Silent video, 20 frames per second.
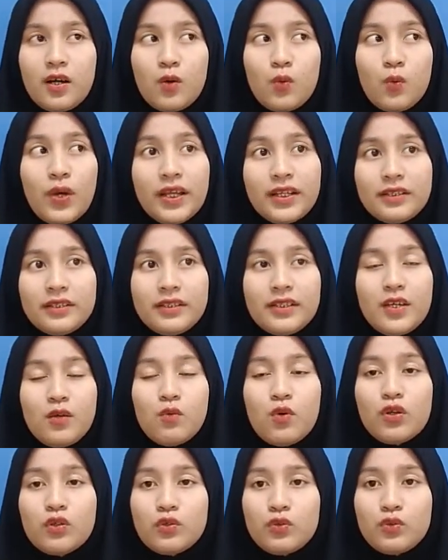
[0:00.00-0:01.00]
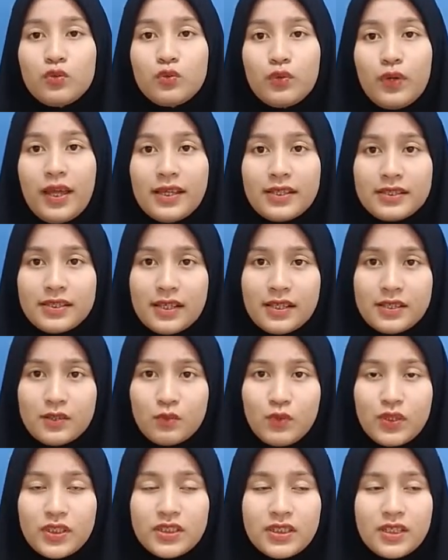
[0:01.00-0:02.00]
what they want to
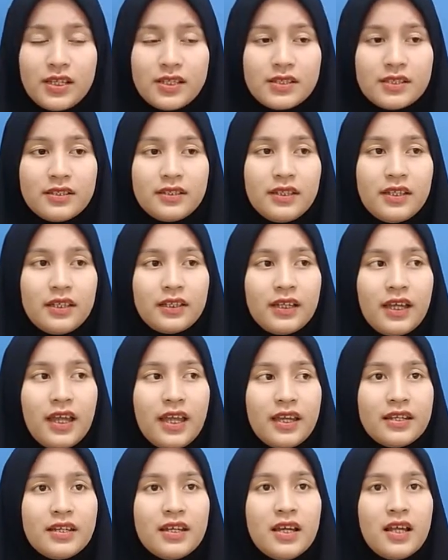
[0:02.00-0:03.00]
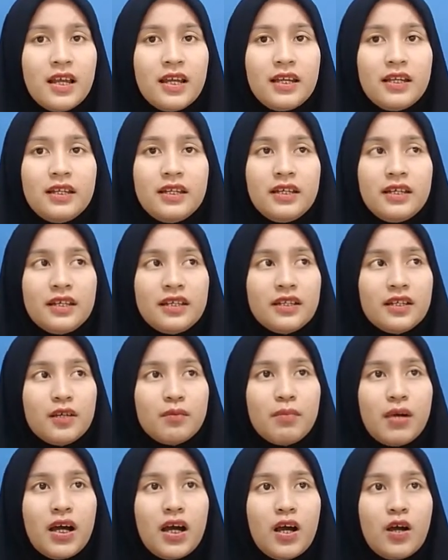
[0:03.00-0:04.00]
access, which is they can learn
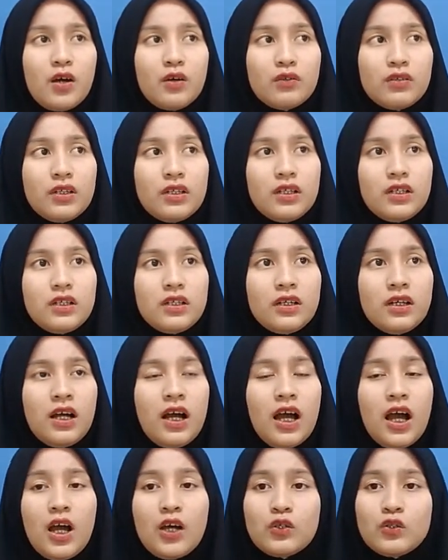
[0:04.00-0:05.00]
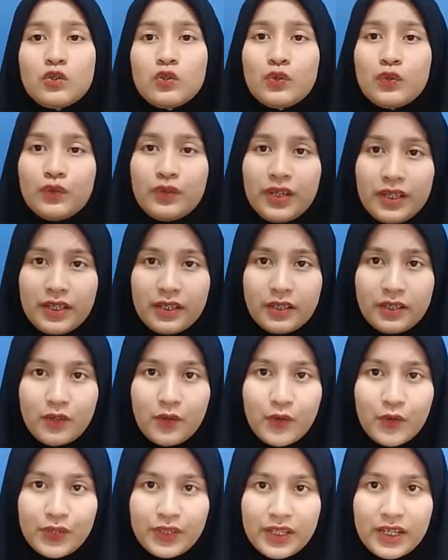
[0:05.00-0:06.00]
about how to read a
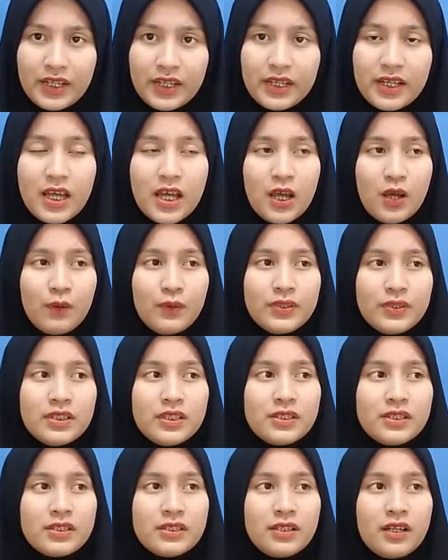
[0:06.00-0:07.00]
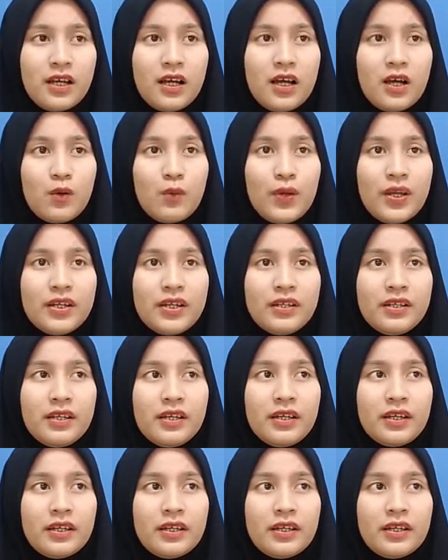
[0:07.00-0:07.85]
coding, which is when